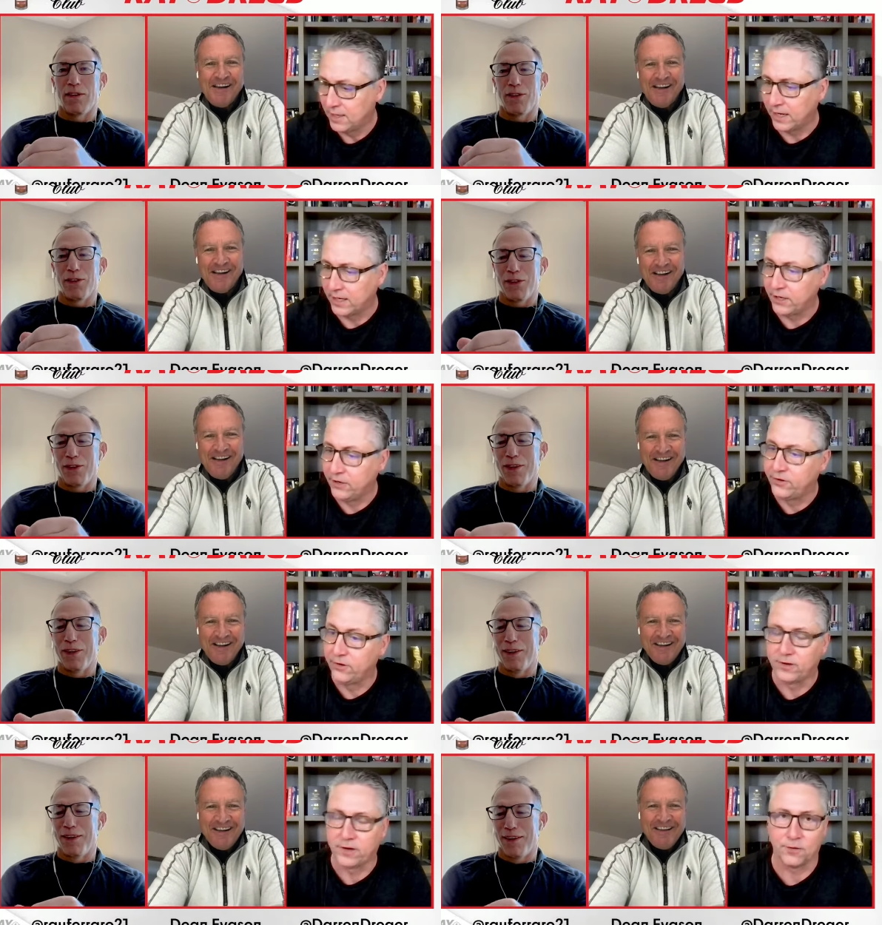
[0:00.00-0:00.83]
Speaker 1: that you
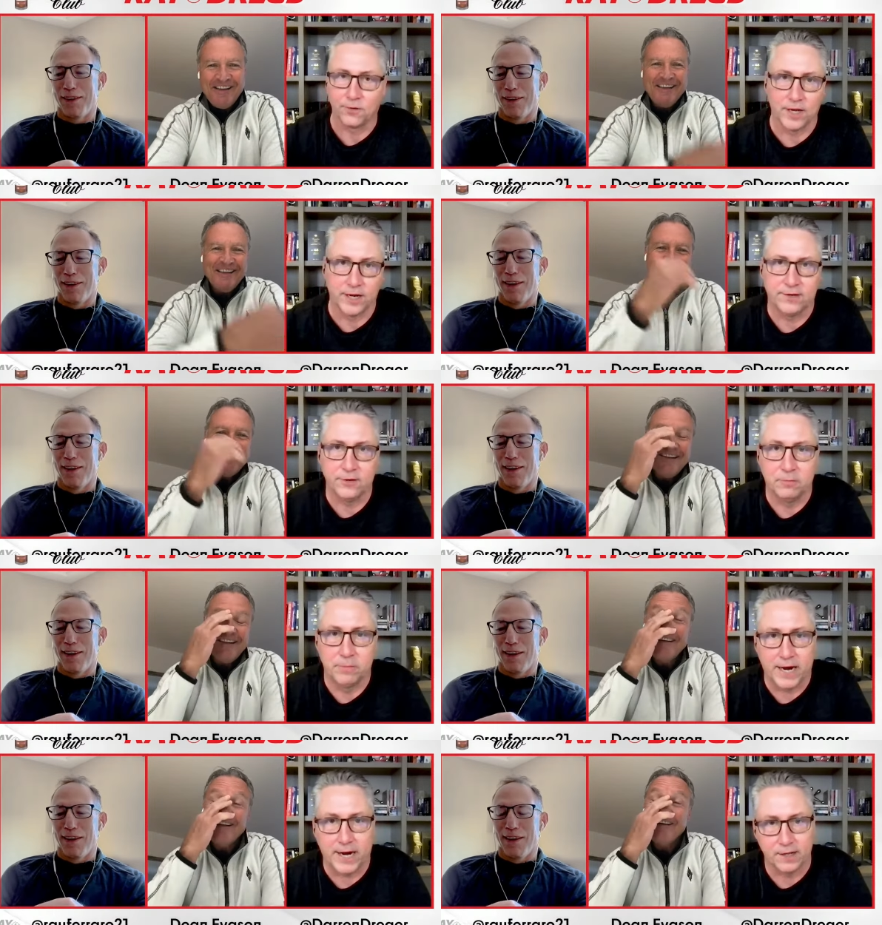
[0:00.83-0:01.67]
two can relate to
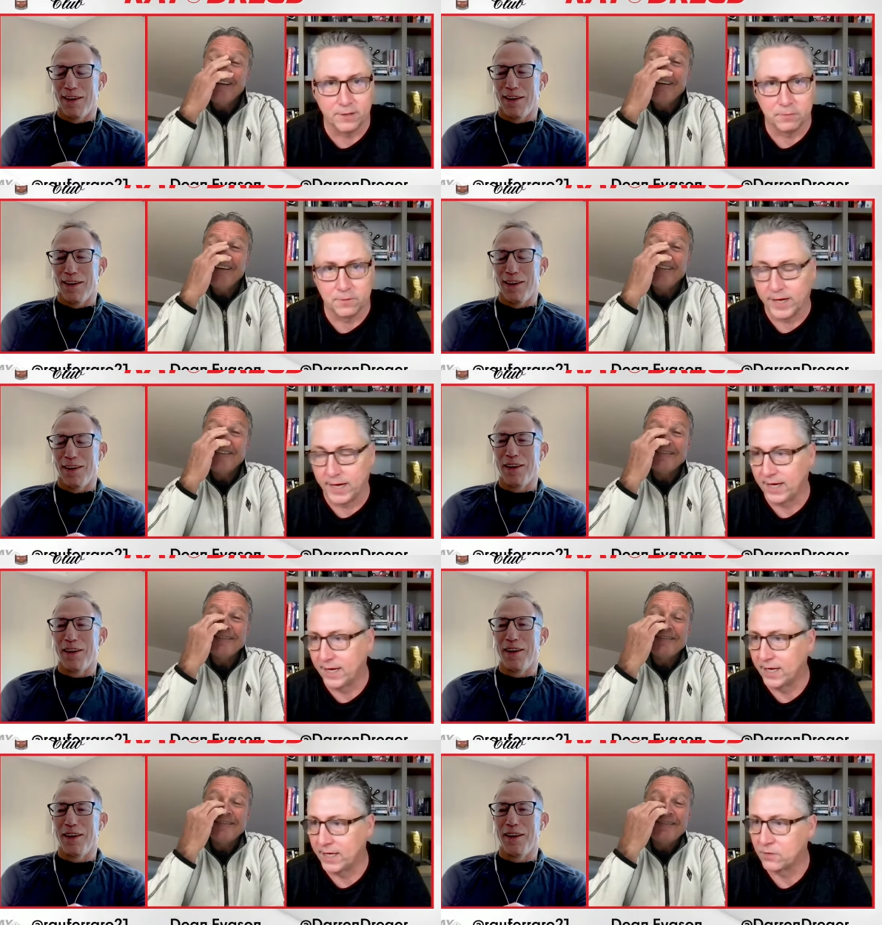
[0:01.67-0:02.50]
back in the playing
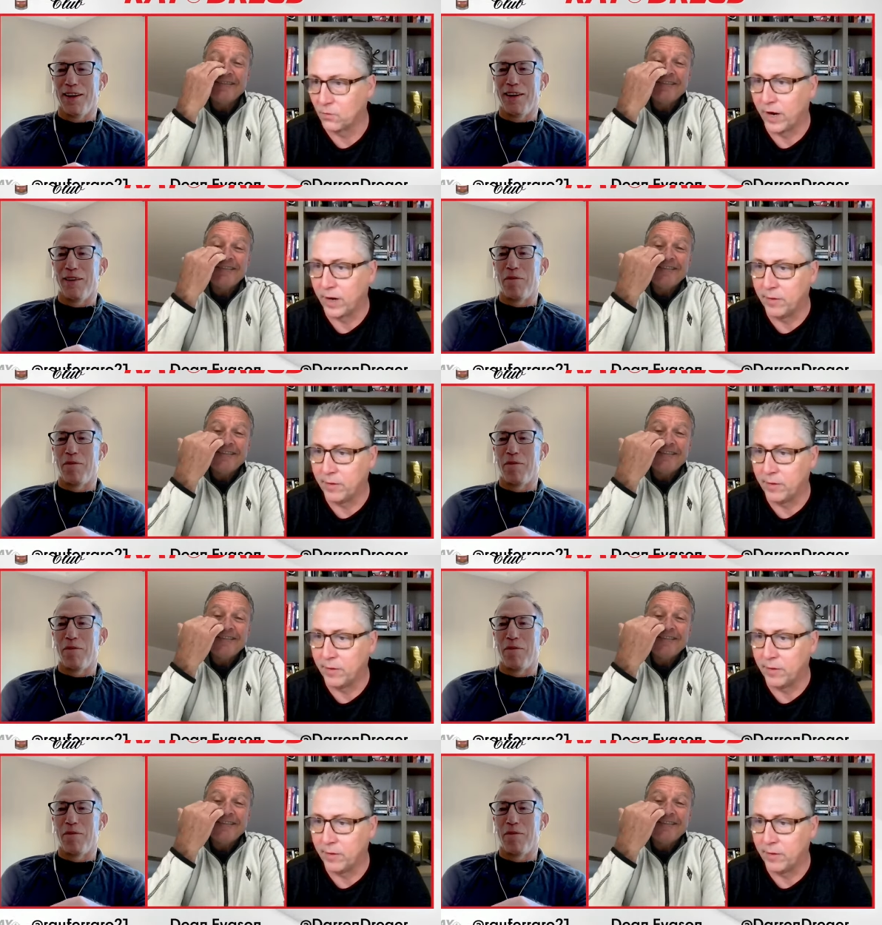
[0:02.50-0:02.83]
days way